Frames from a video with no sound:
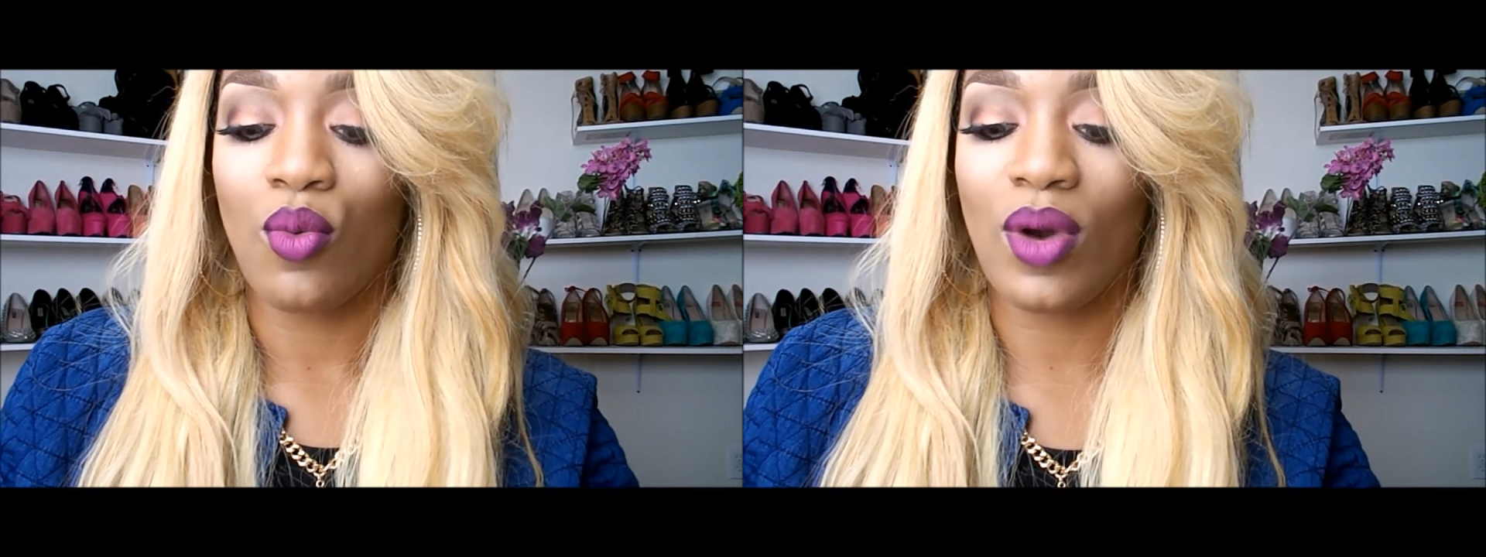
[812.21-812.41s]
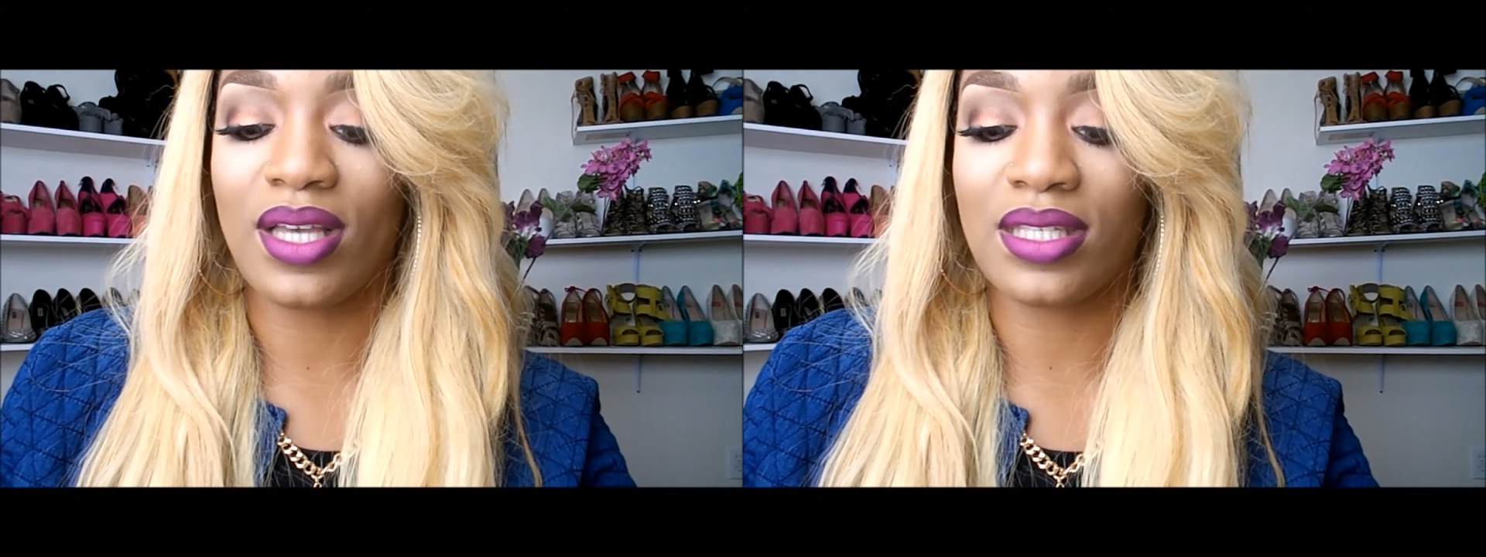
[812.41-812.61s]

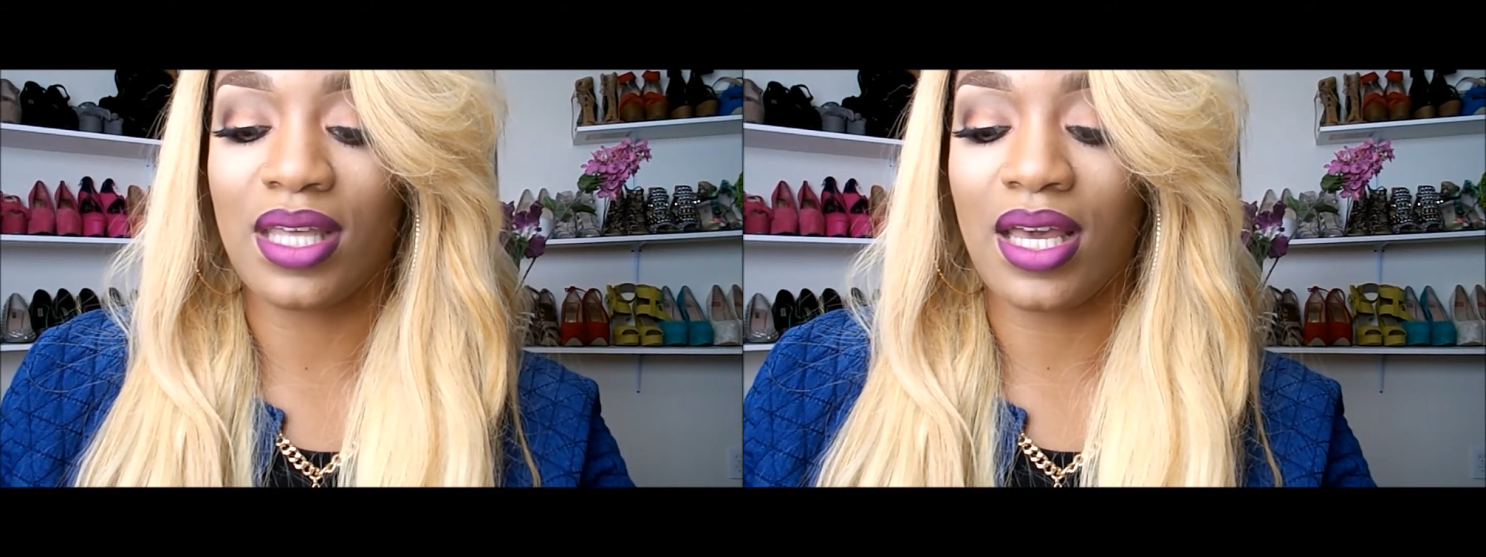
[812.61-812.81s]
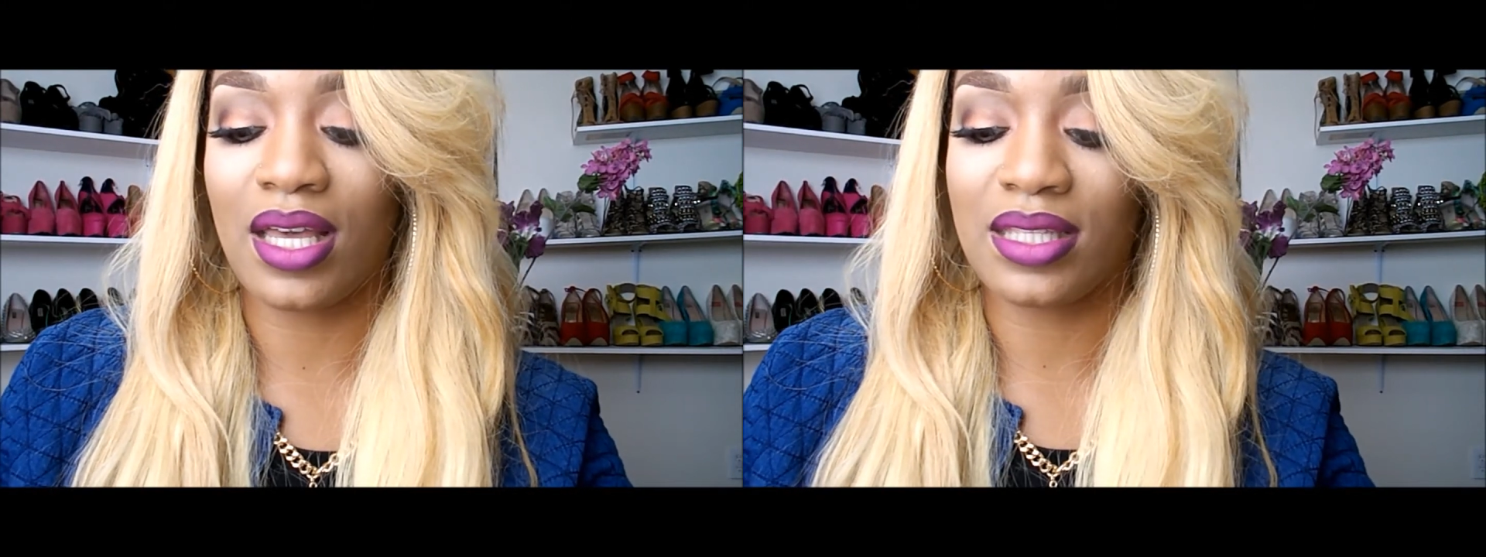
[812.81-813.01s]
was
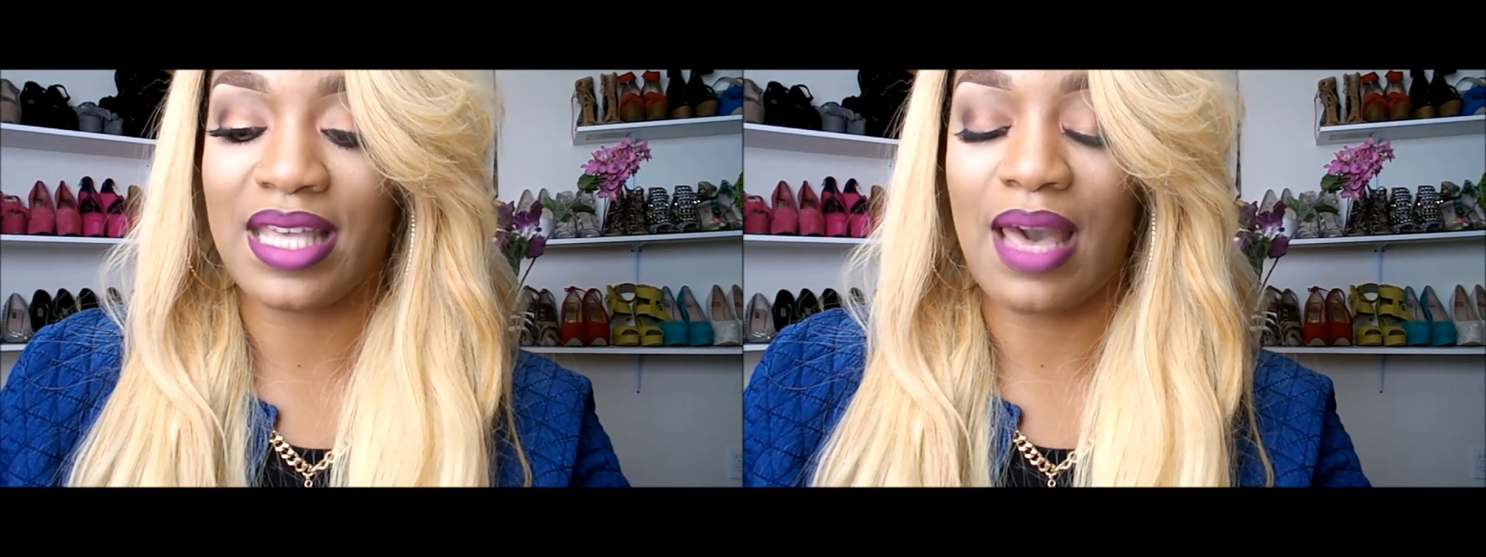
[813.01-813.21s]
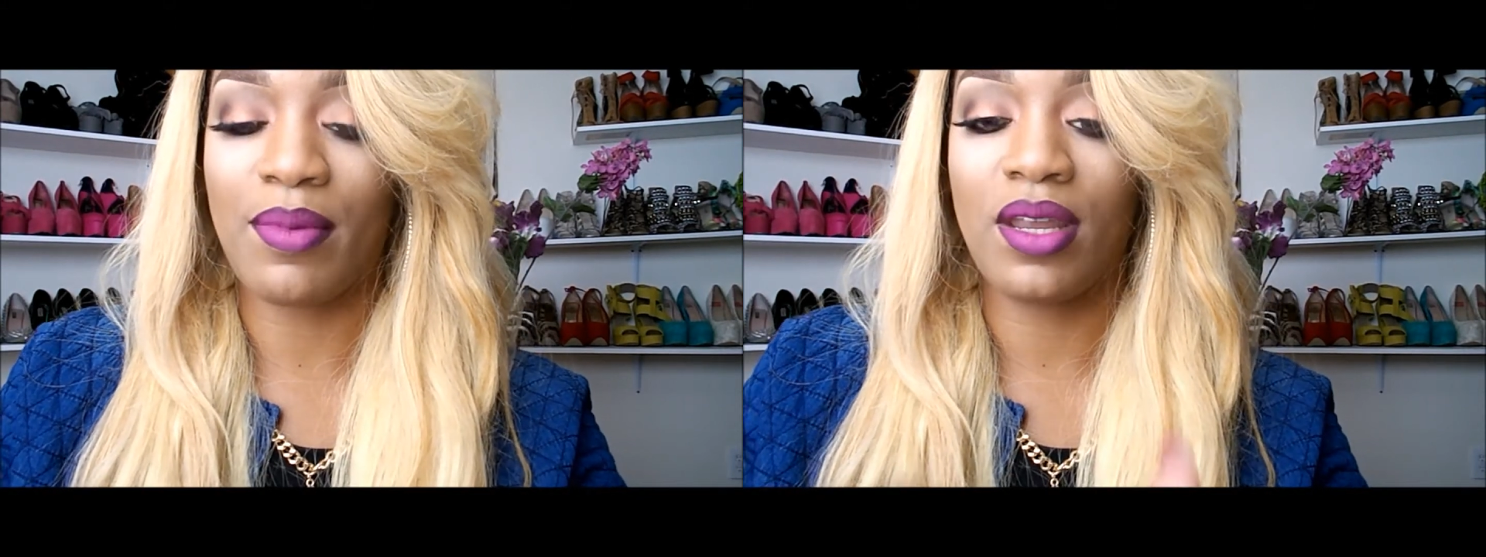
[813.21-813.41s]
the
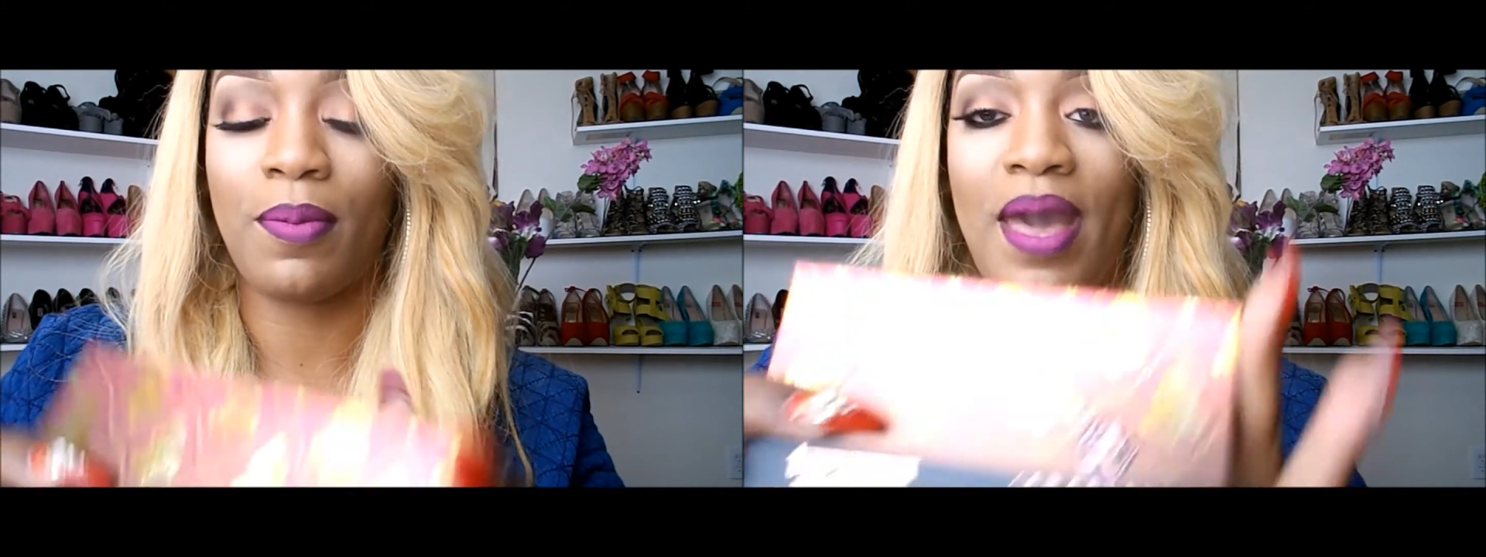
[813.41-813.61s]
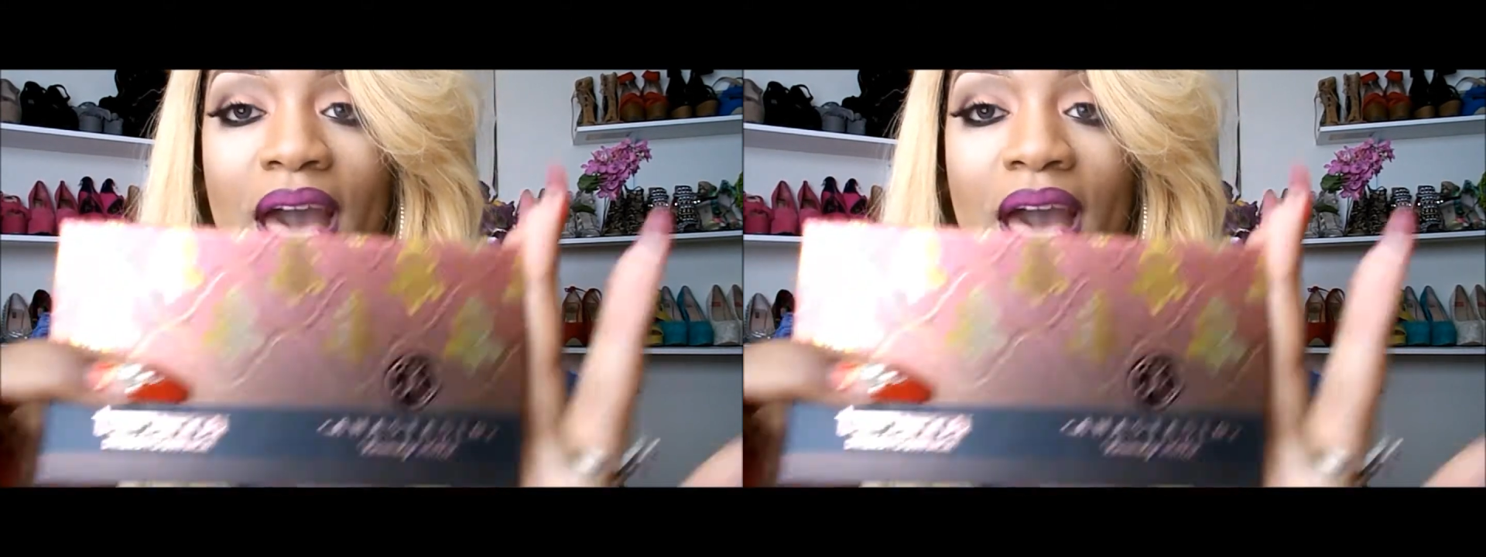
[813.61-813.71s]
Tamana